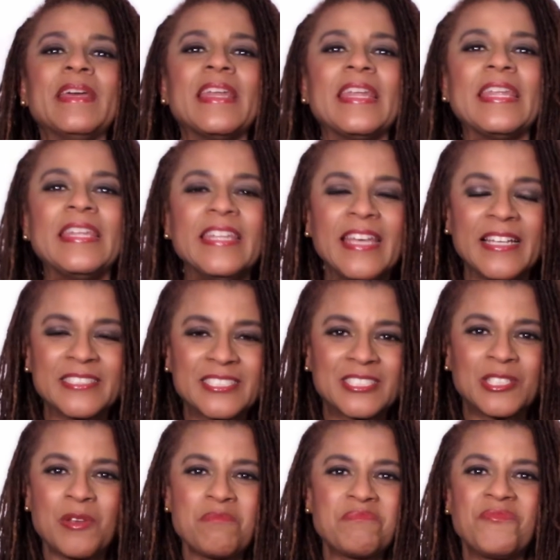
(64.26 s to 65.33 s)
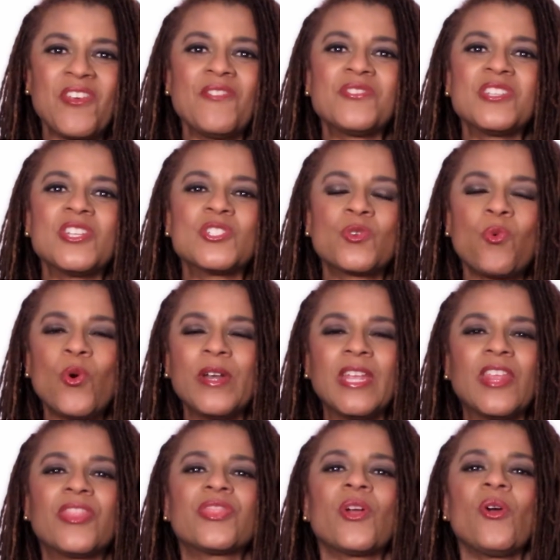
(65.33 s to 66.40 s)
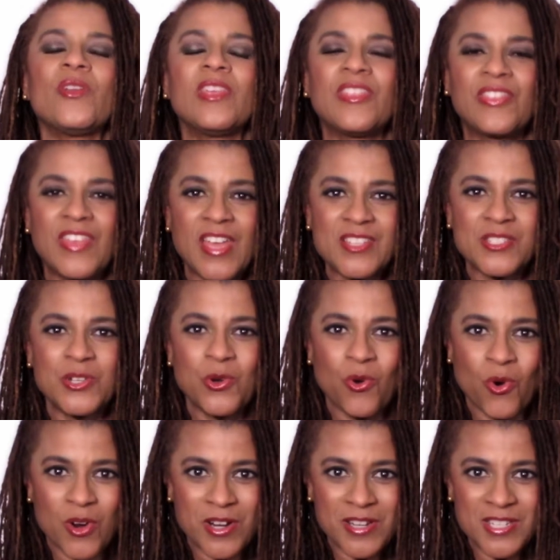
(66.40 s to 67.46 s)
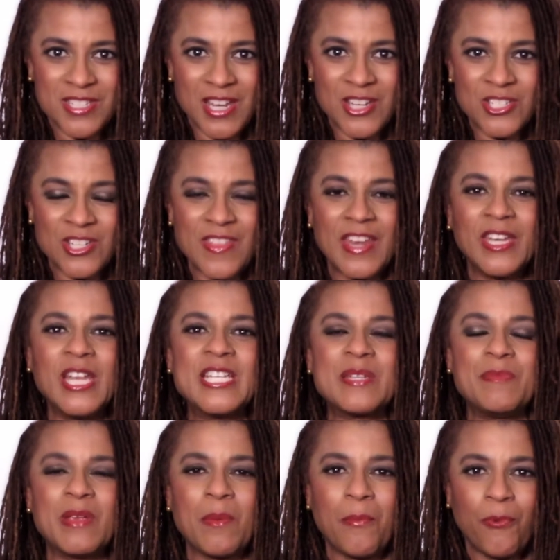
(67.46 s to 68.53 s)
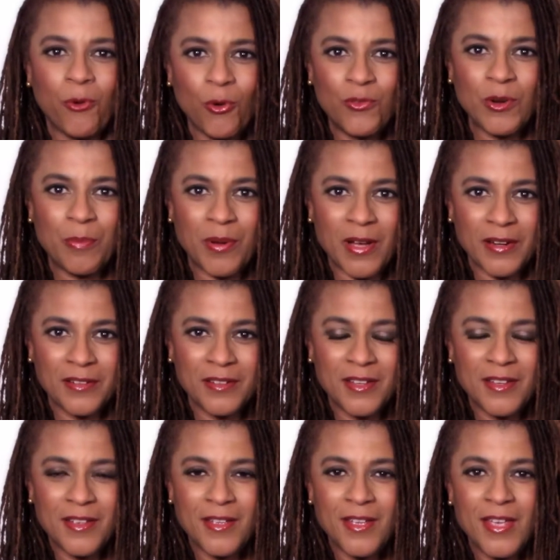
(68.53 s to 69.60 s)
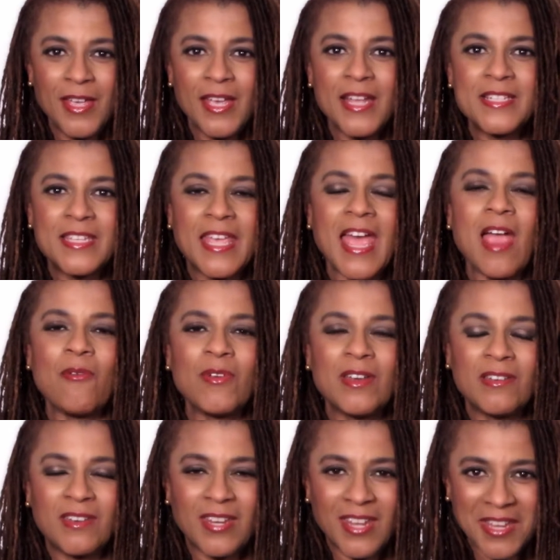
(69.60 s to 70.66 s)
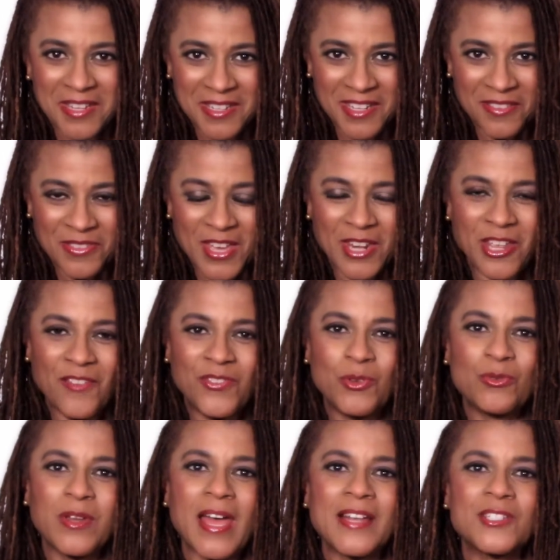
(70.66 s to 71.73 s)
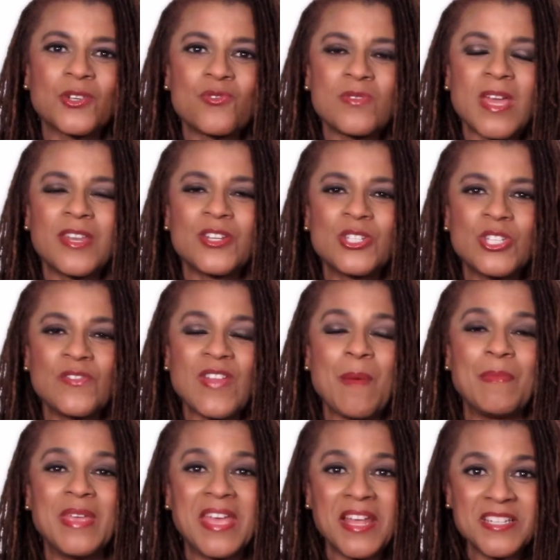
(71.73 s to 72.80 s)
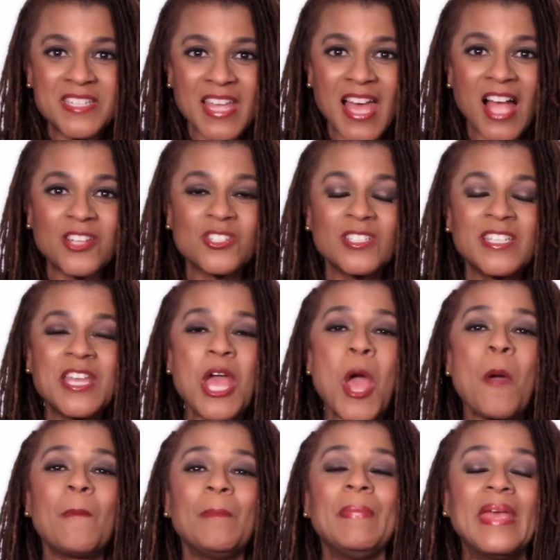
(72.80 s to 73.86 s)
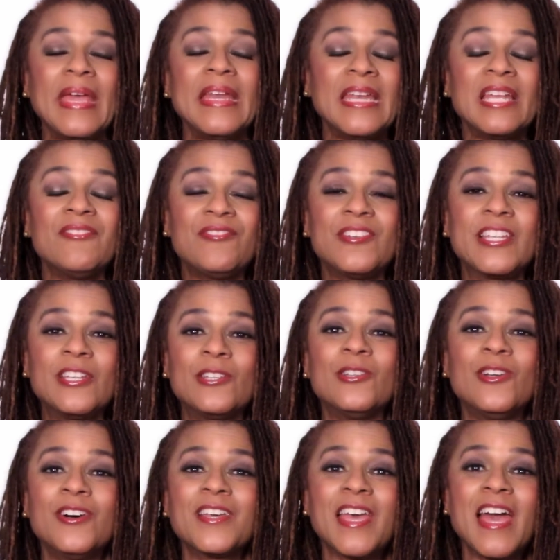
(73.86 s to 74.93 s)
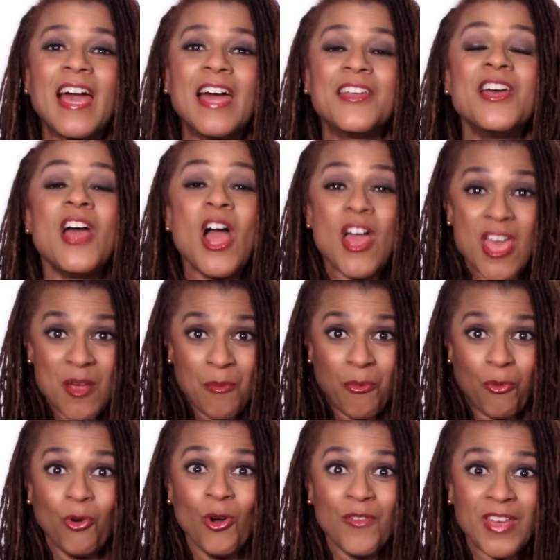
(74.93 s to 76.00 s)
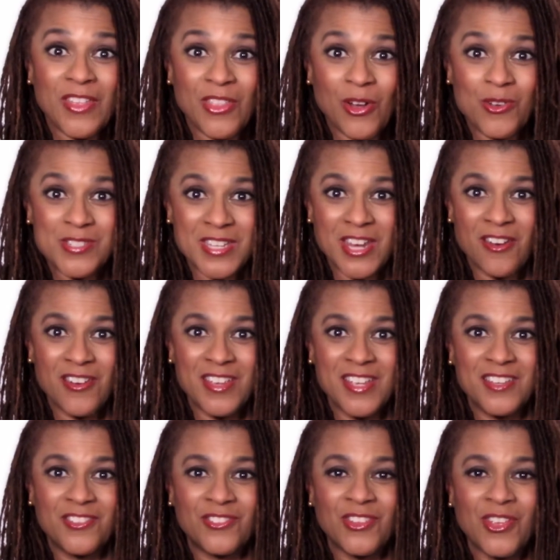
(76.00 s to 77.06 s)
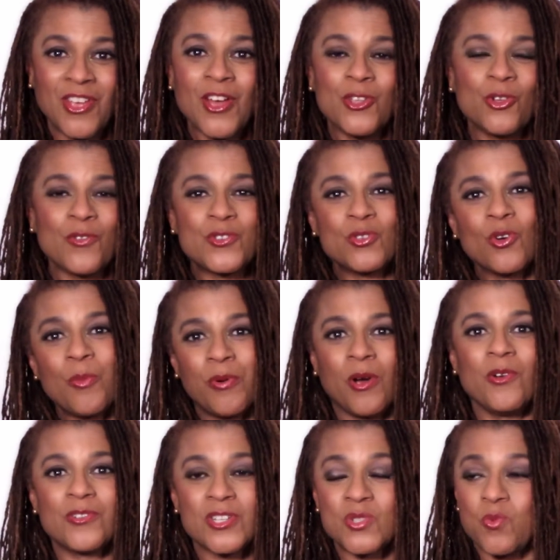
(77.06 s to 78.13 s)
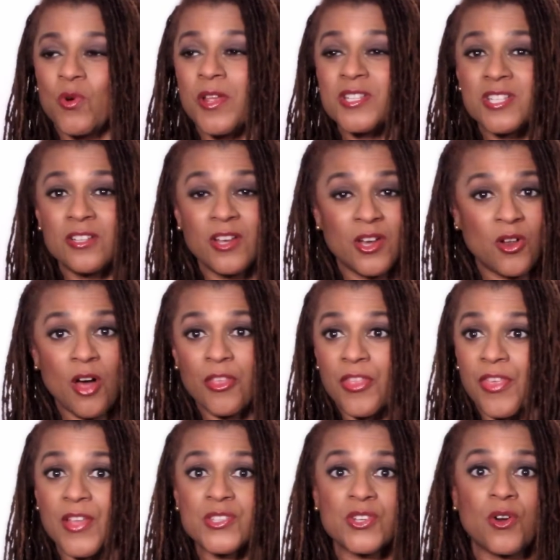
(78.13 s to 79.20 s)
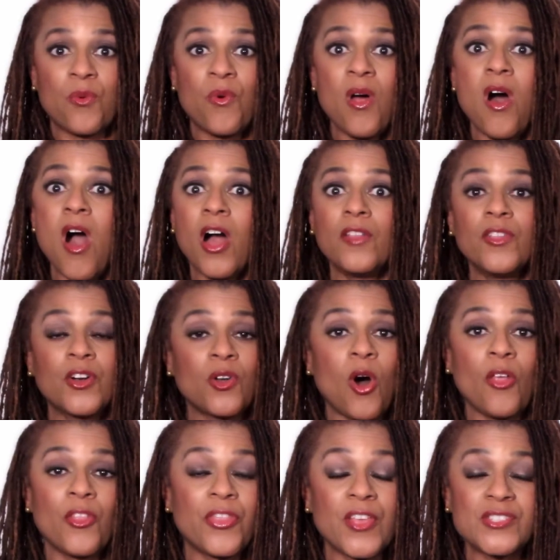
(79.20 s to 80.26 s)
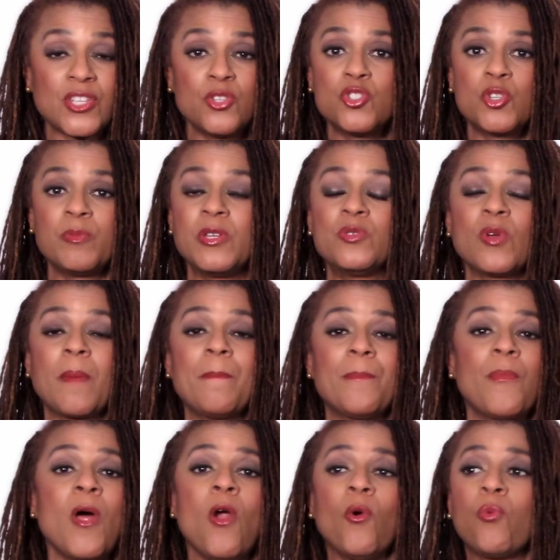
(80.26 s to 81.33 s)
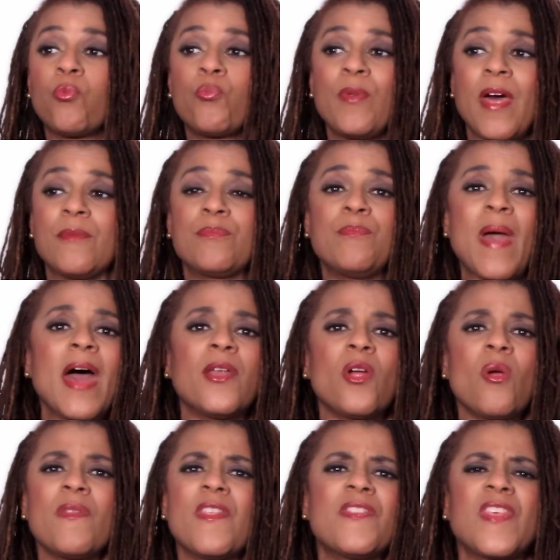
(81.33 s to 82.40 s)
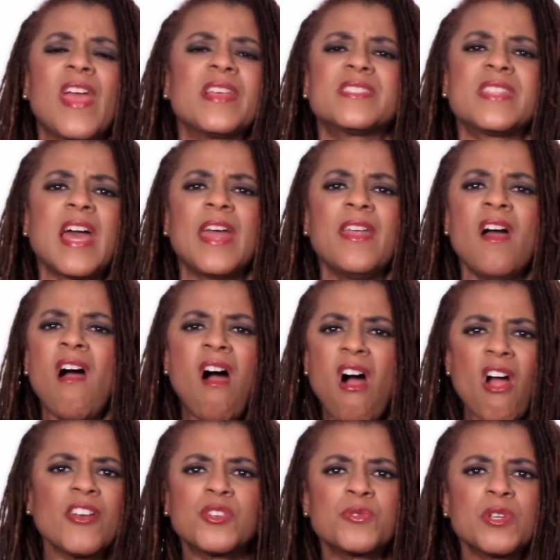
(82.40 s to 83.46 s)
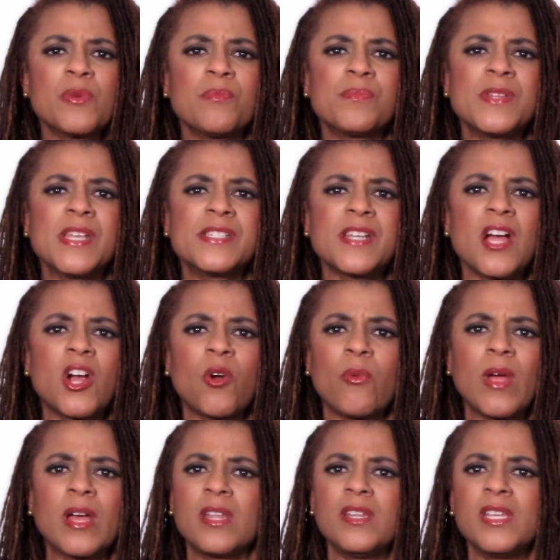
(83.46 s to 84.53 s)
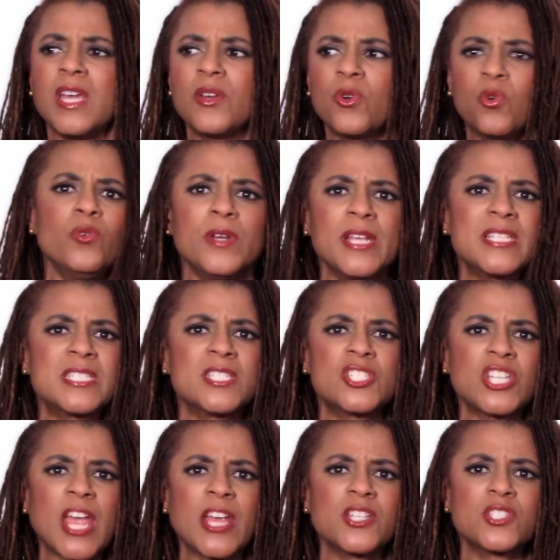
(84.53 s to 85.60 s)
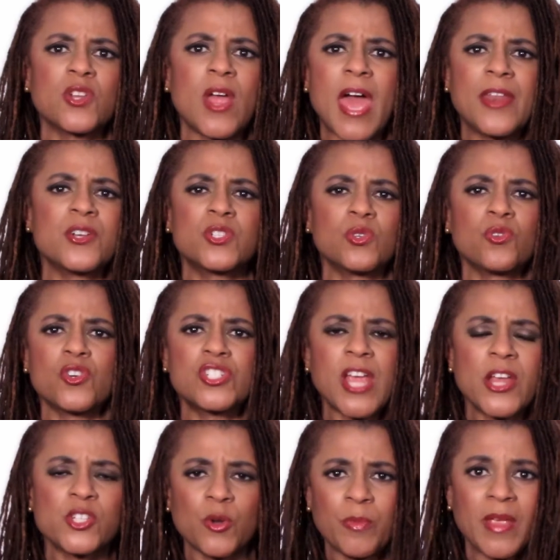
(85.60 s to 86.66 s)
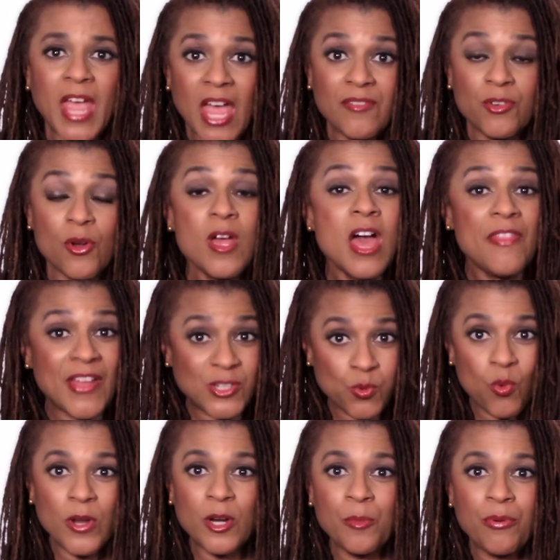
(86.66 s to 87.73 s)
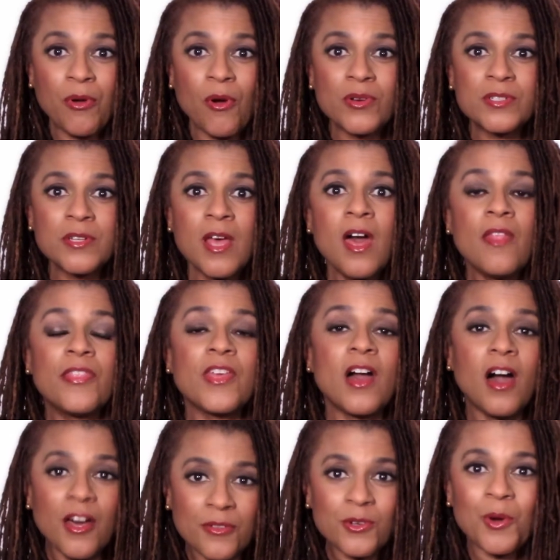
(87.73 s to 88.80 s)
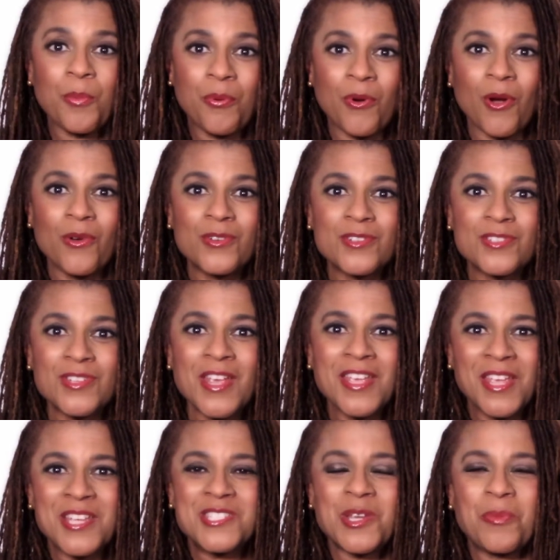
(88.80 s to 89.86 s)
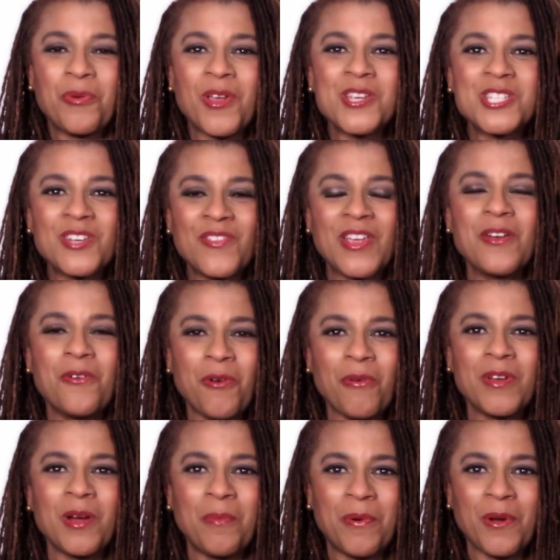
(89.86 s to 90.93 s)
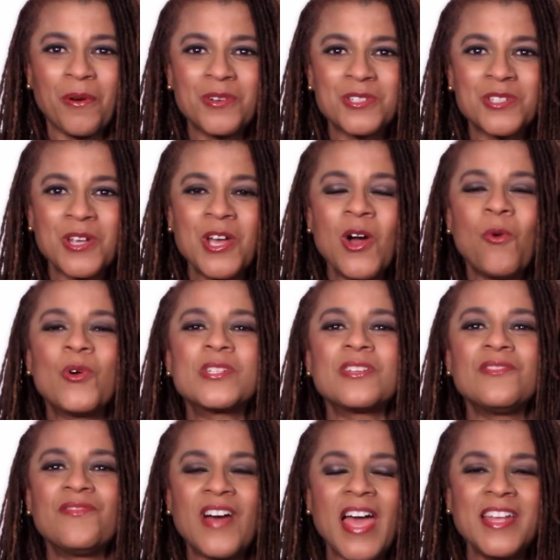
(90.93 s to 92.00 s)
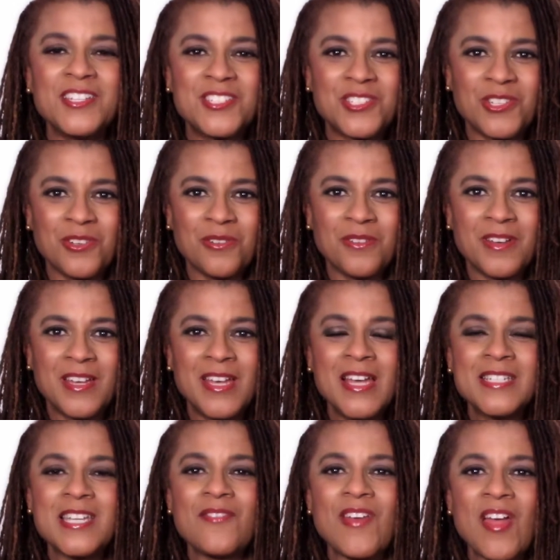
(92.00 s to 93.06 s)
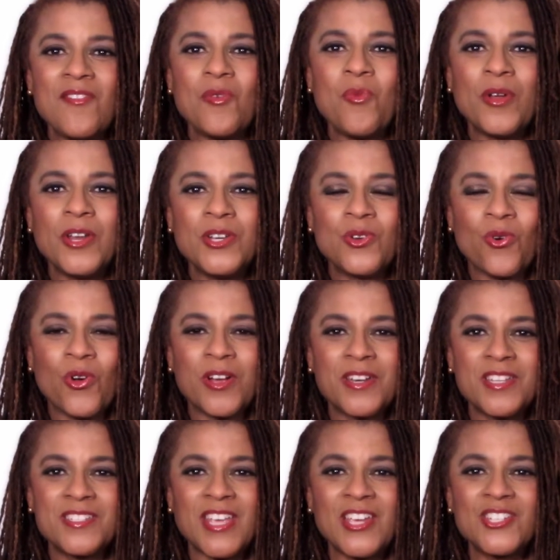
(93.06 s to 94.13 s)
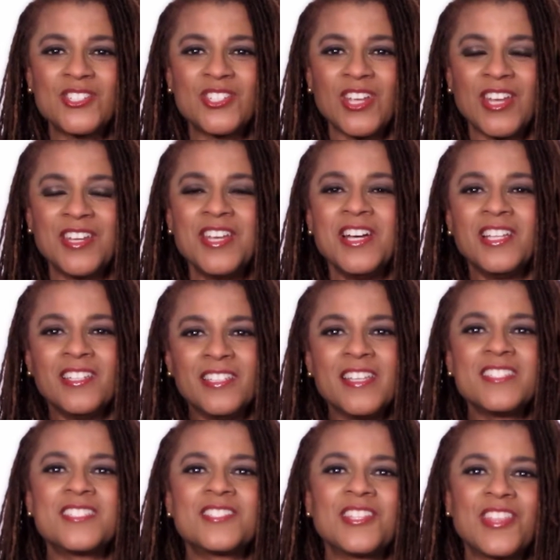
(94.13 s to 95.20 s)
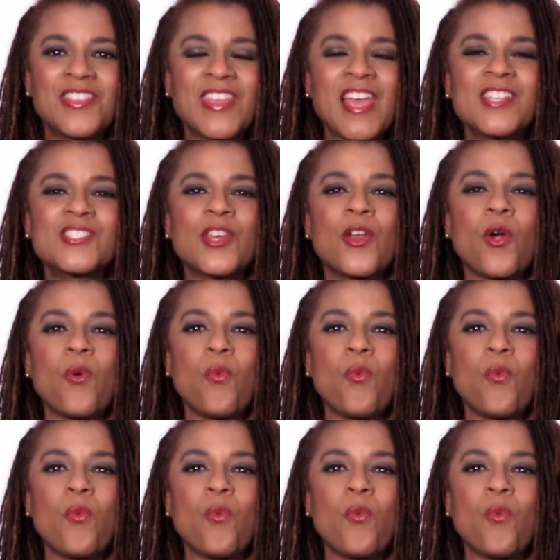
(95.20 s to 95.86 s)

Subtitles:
a list, 15, 20, 30 things in your organization that need to be improved upon, it's guaranteed that if you'd like to create a shift and begin to actually meaningfully look at improving those areas, you have two approaches. One is to look at all the things that are wrong and look at all the things that you should be doing better and the things that aren't being done correctly and who needs to change their attitude or change their behavior. That's one approach. The other approach is the appreciative inquiry approach, which invites you to have everyone in your organization list the things that are